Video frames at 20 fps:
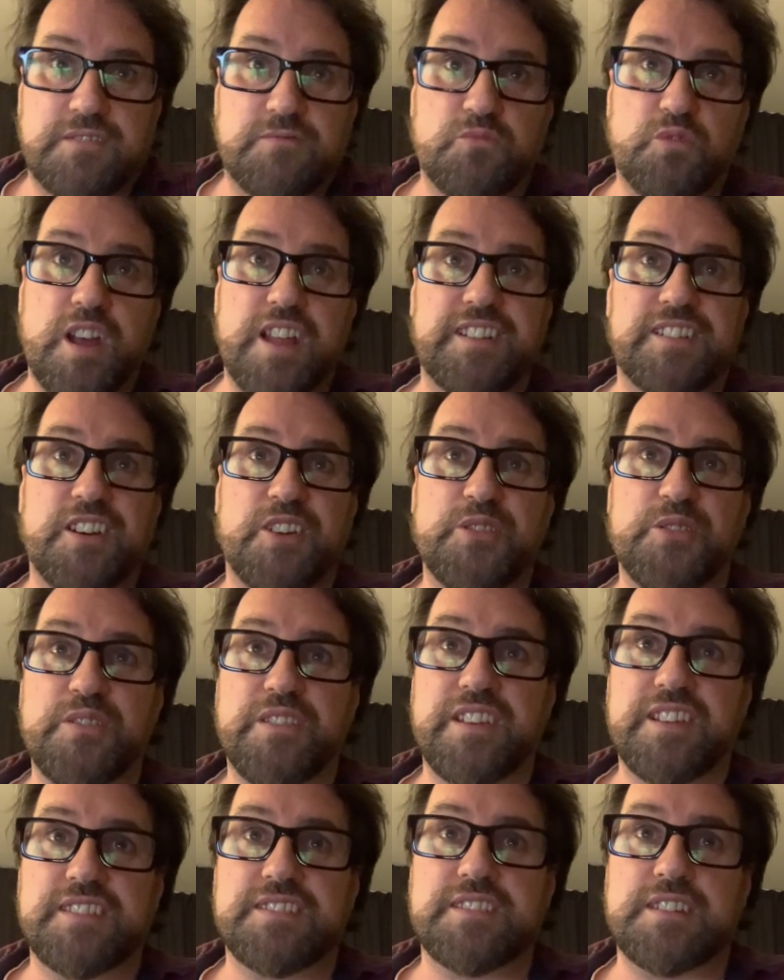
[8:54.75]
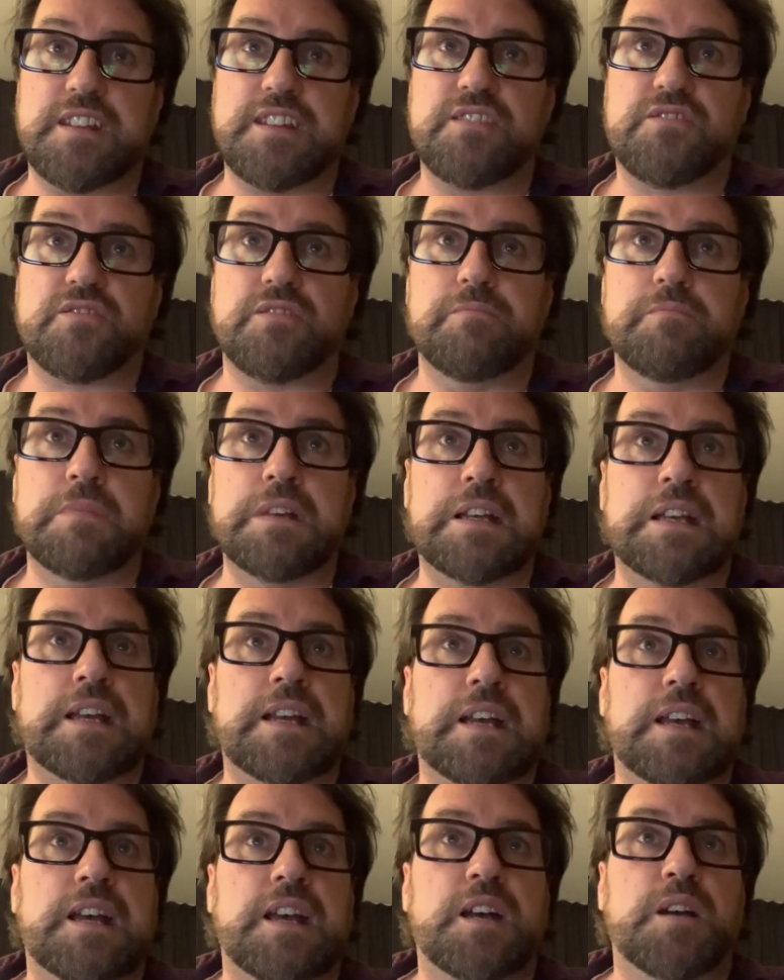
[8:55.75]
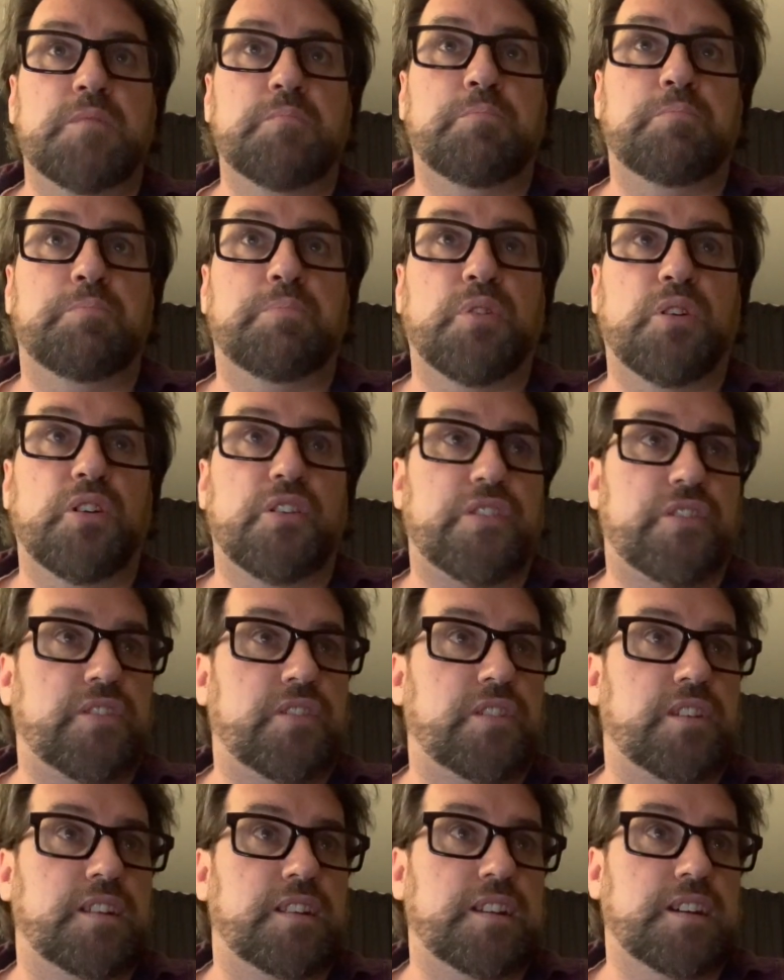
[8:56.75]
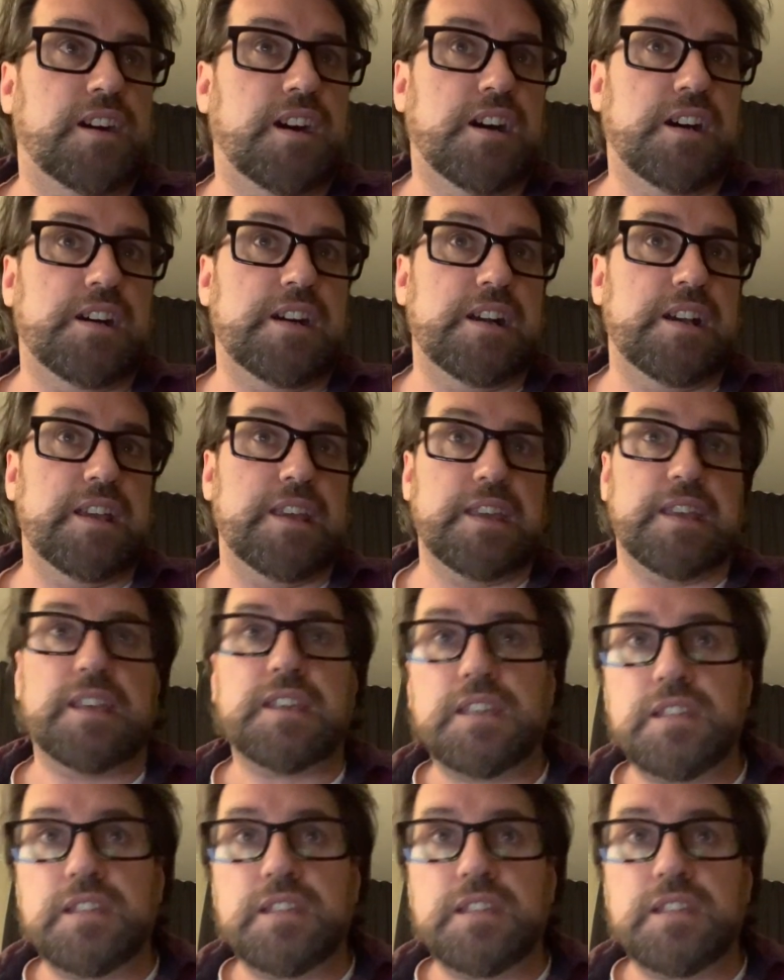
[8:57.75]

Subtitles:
read other things in the interim. But what